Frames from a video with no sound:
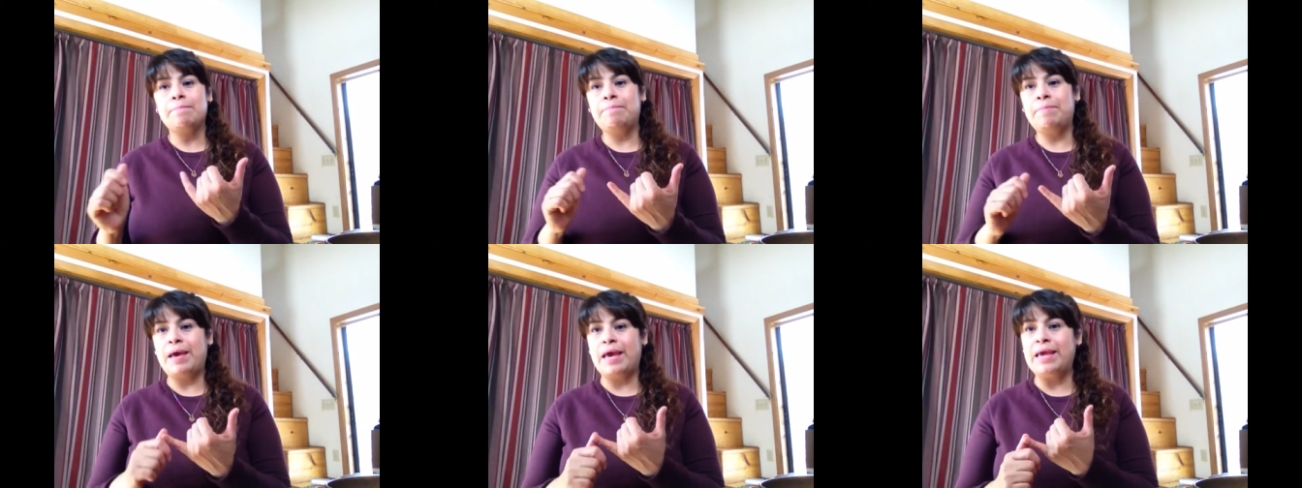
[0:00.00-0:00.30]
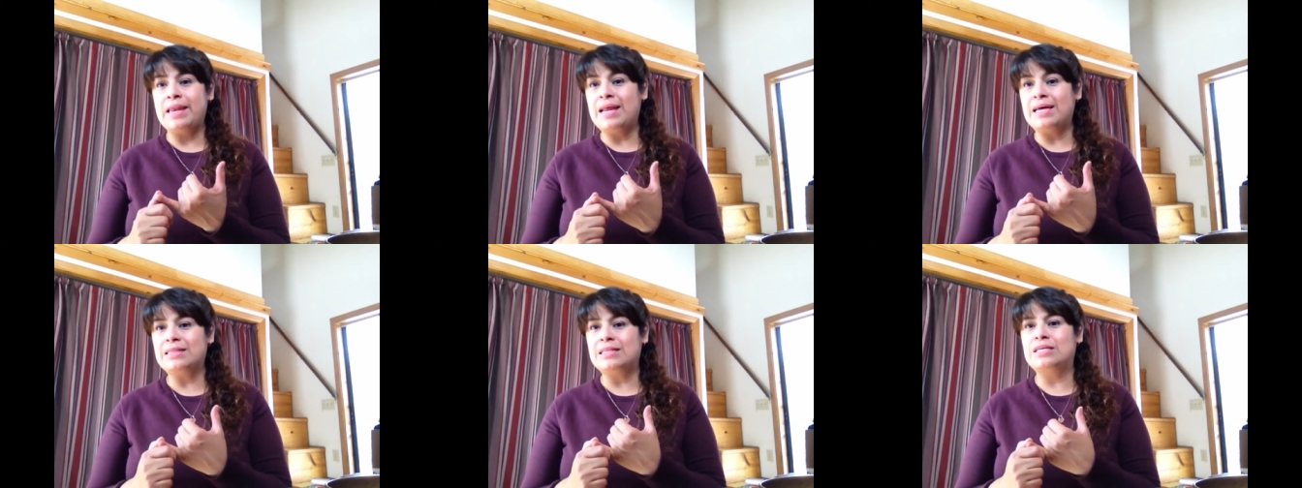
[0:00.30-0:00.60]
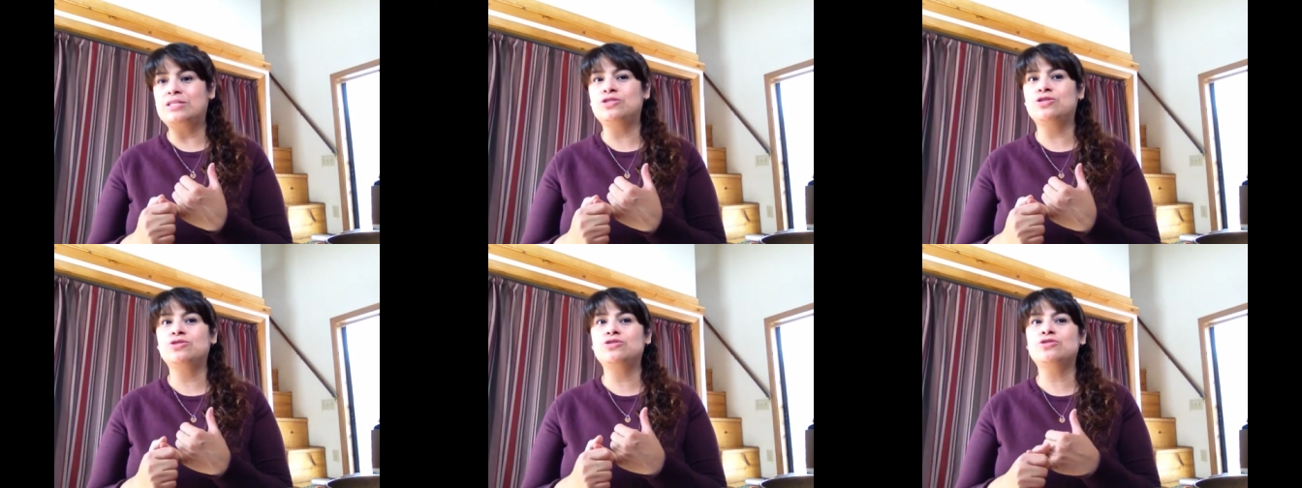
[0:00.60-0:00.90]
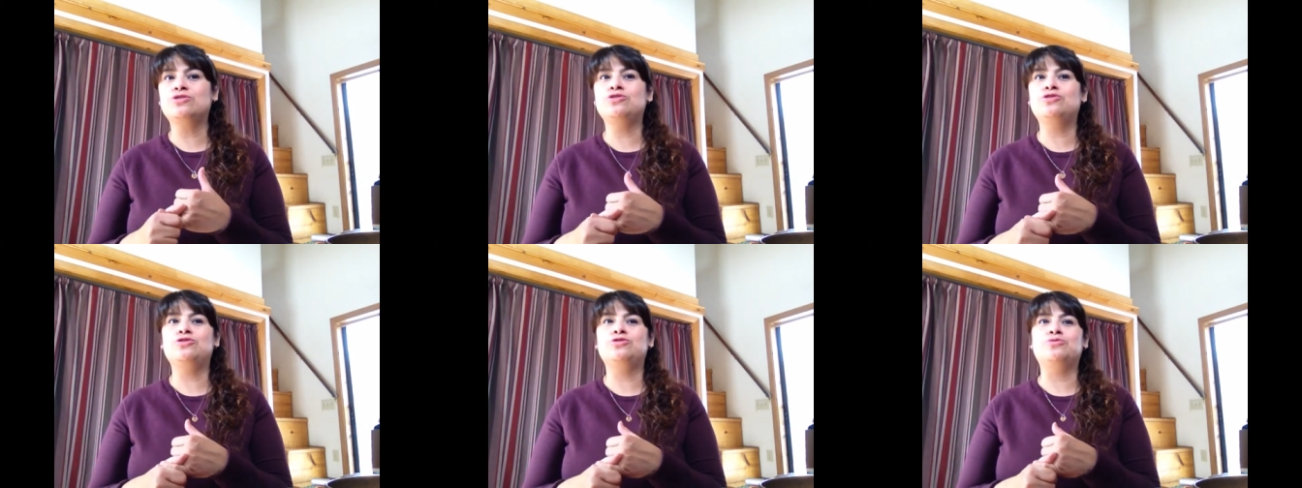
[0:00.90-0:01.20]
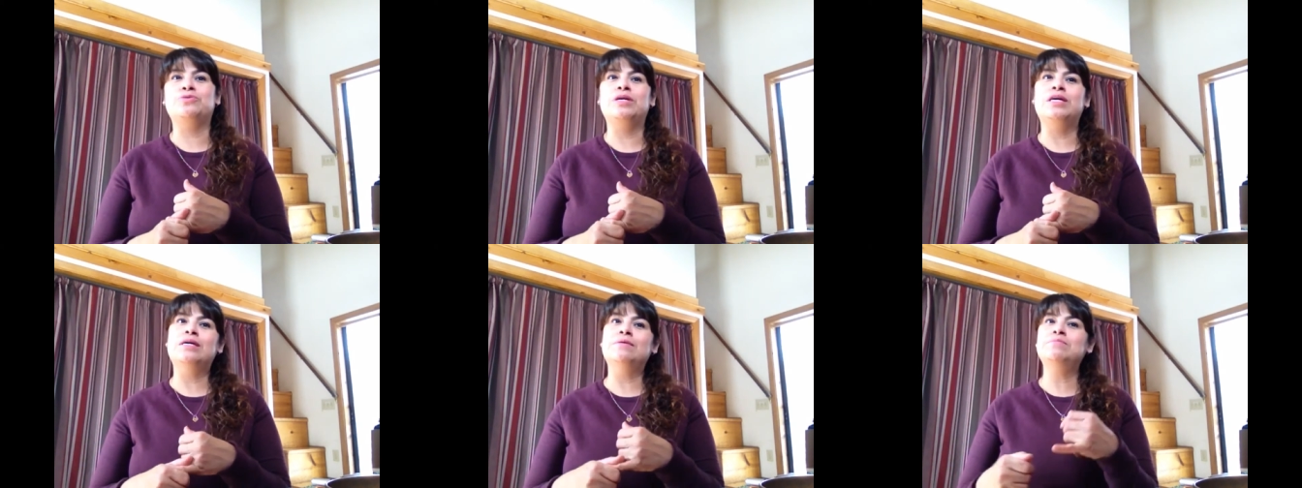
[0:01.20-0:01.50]
paying attention to your
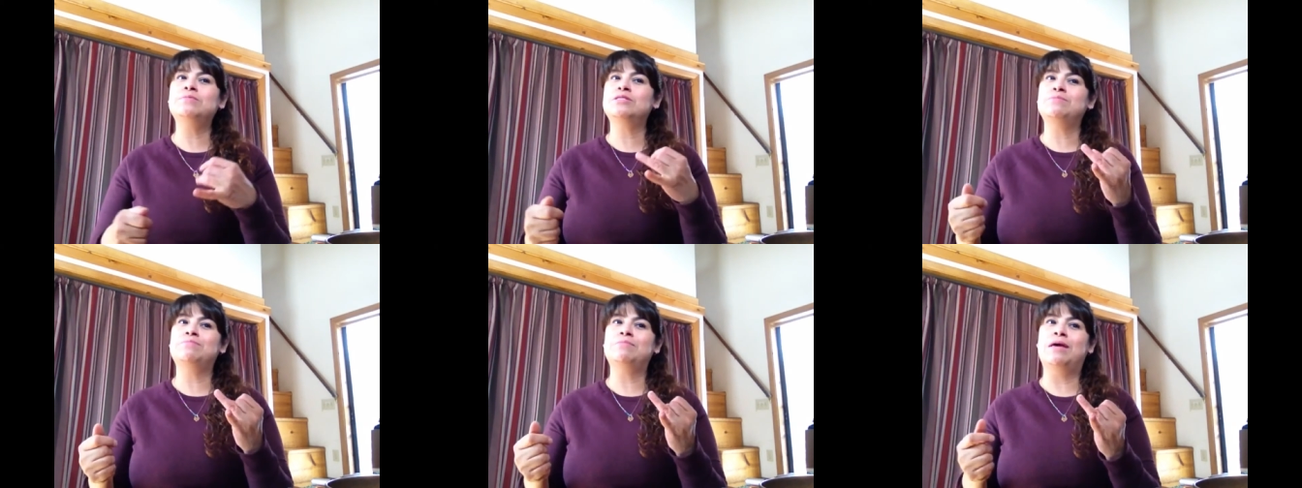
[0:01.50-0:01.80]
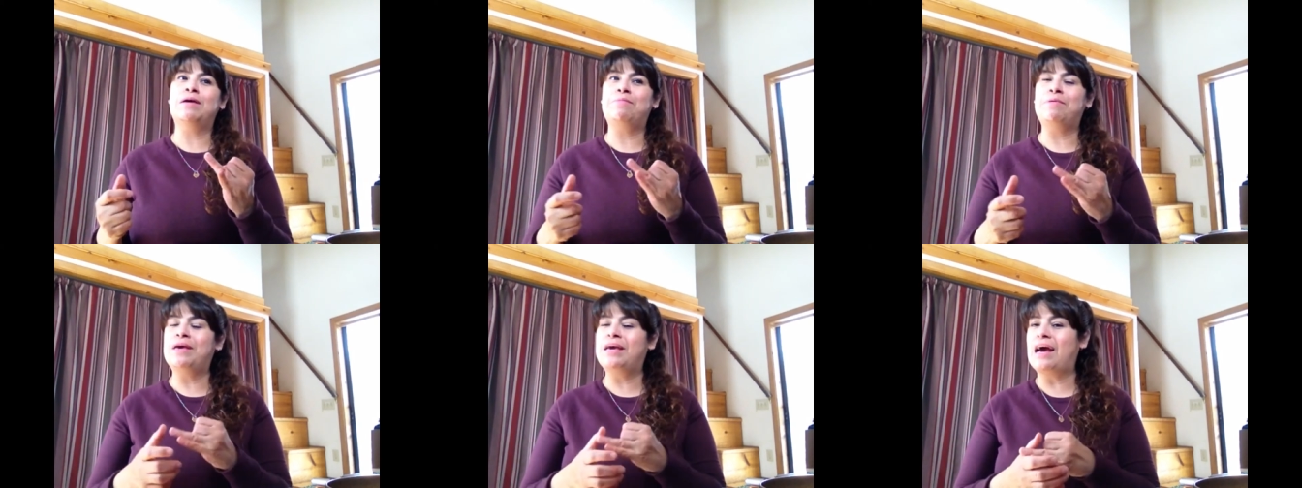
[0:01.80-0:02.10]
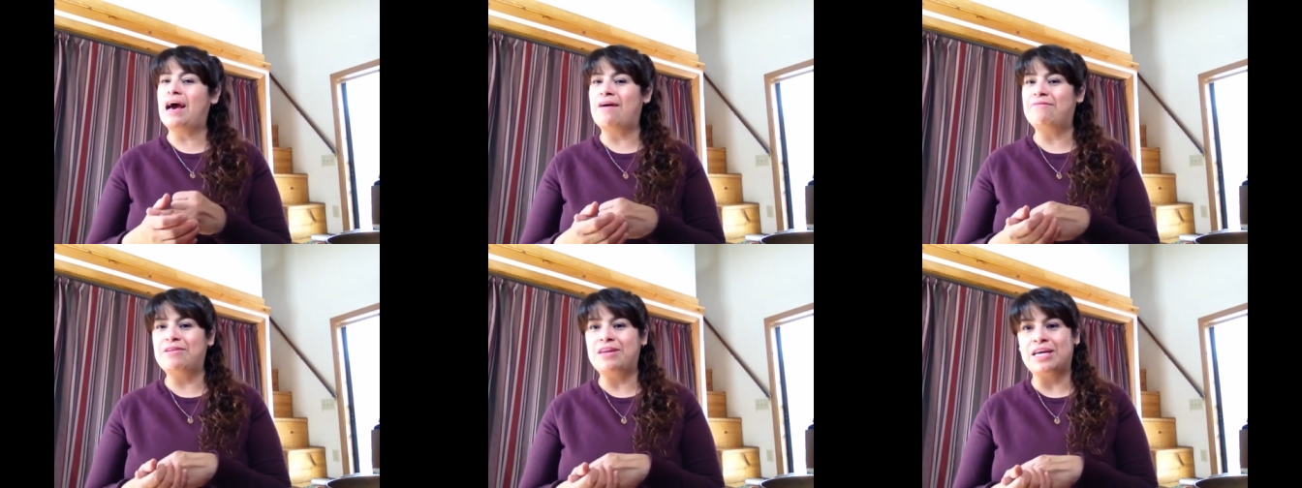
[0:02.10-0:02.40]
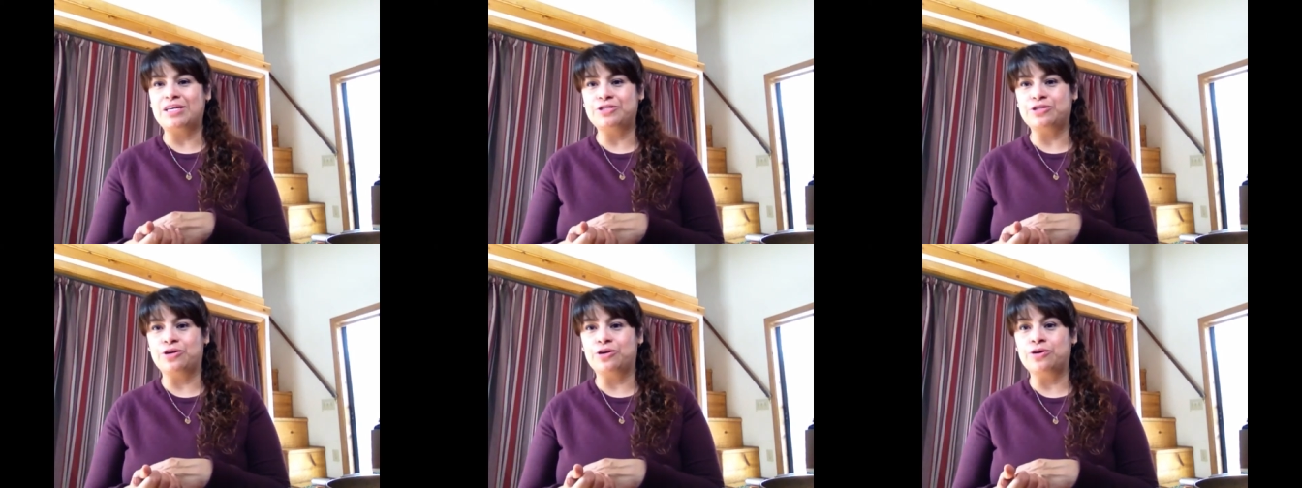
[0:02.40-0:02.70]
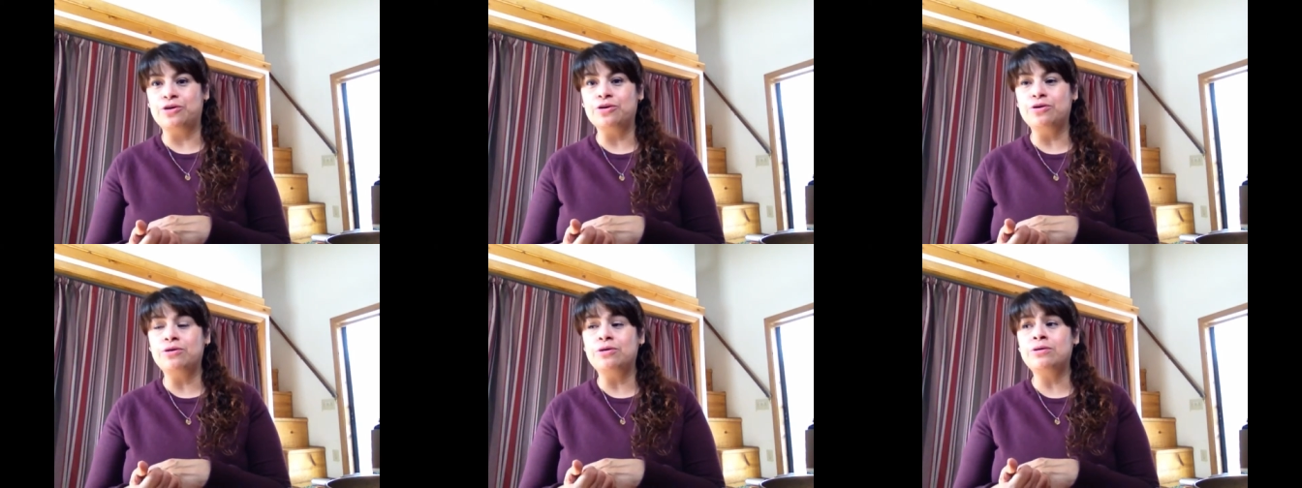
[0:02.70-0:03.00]
dreams, maybe having a
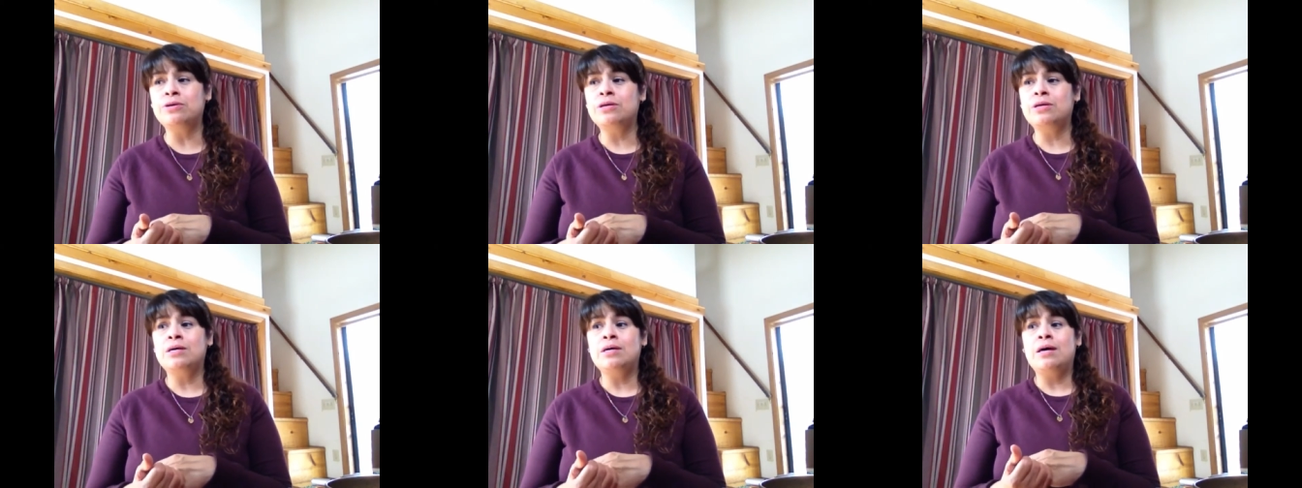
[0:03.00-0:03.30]
journal